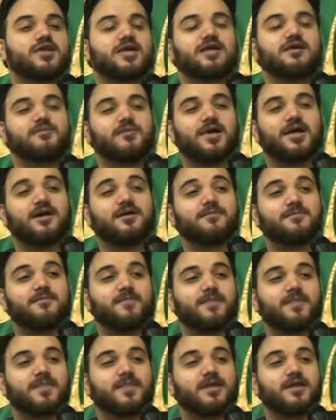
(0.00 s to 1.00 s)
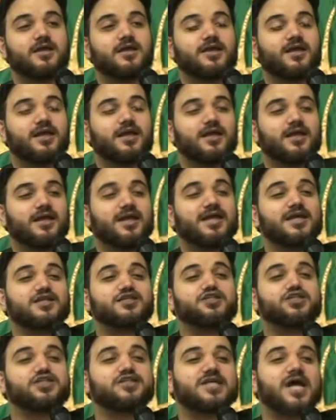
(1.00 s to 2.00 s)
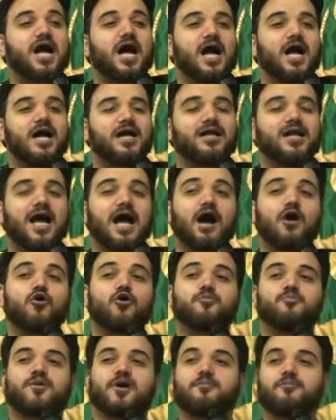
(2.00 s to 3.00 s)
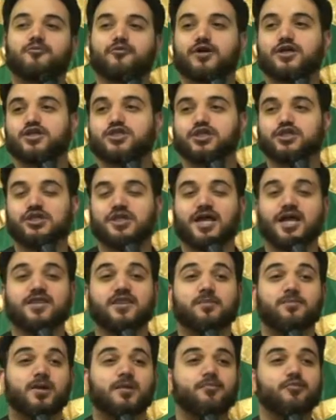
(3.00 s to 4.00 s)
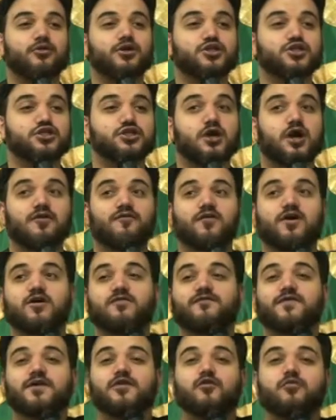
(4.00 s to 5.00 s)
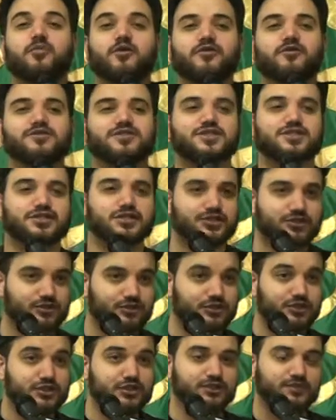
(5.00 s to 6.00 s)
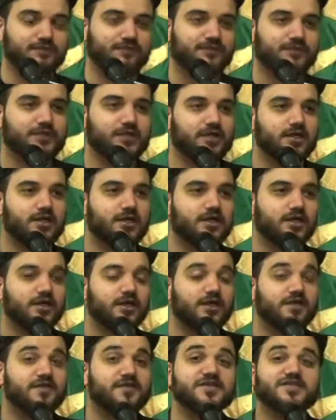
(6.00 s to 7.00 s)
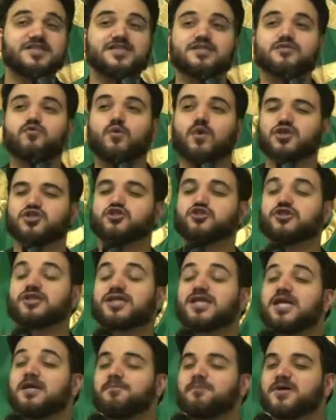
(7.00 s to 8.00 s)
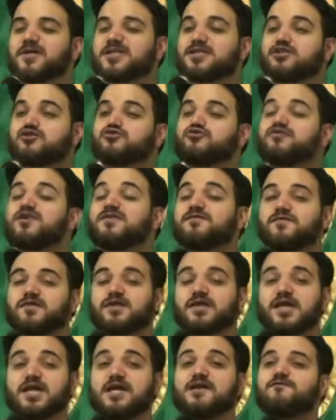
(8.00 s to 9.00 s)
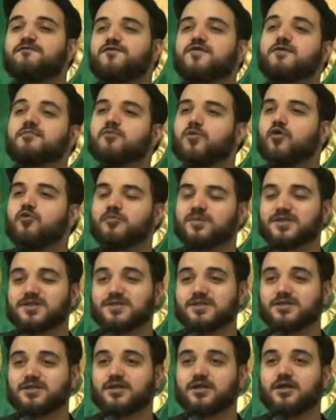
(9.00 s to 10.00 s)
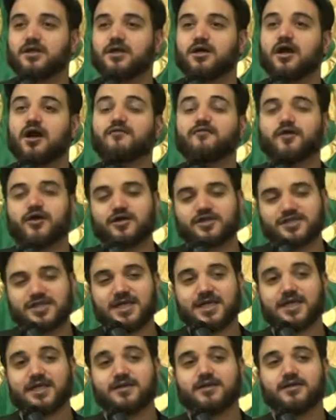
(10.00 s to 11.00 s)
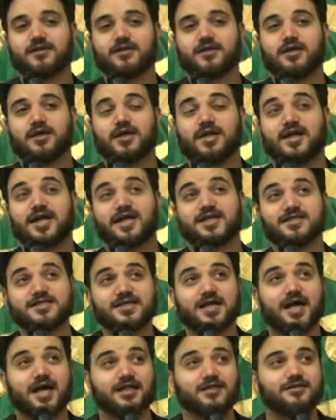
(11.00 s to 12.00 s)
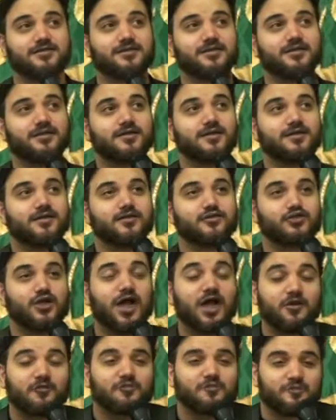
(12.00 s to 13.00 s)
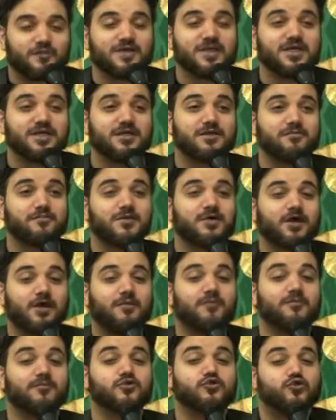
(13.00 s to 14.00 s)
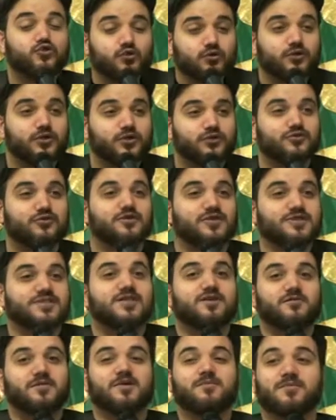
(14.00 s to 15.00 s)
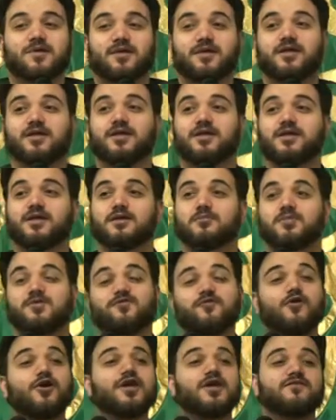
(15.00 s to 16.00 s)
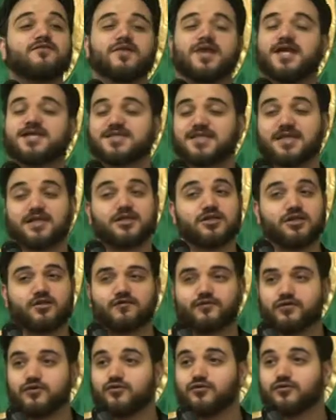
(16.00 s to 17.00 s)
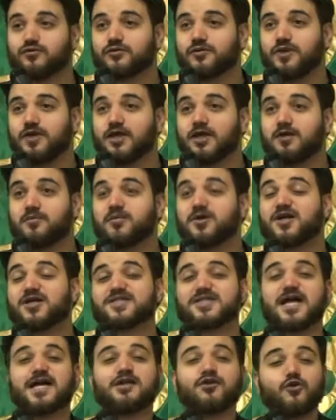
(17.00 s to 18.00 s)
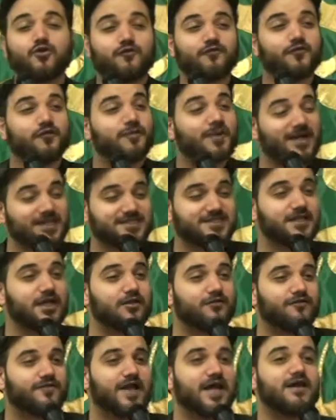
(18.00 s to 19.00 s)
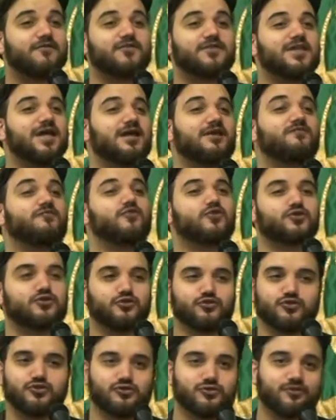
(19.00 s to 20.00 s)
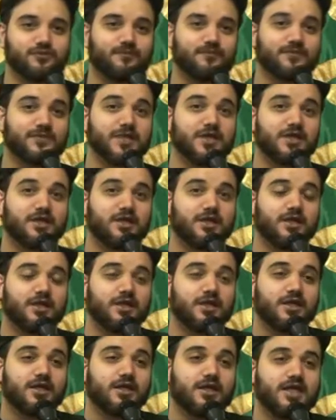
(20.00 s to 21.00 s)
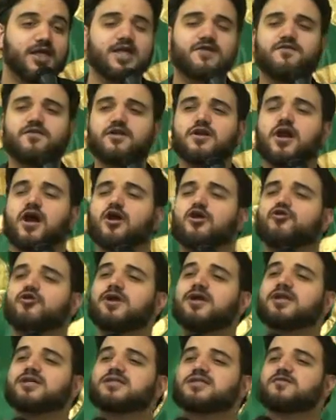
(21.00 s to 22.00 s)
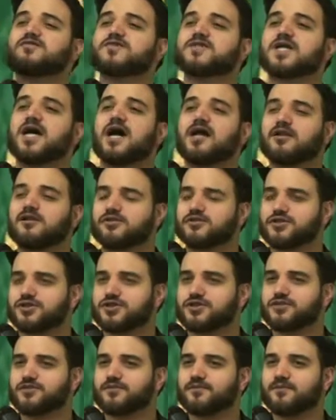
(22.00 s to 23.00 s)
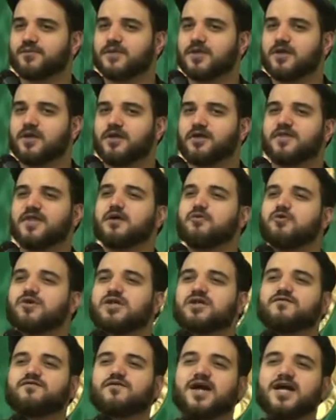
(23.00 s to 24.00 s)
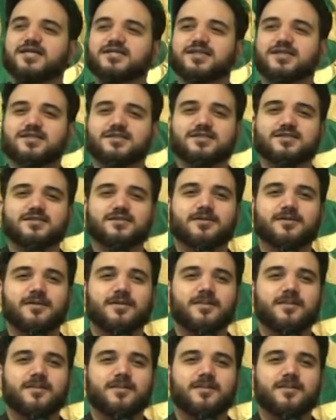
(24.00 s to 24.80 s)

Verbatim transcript: the Imam hinges on our preparation and the preparation of our fellow brothers and sisters. This is what should keep us driven every moment of our day. And I ask God to help me become truer to this commitment before I even ask any of you. Because I know for myself I have a lot of work to do. Even our greatest of scholars, they would advise us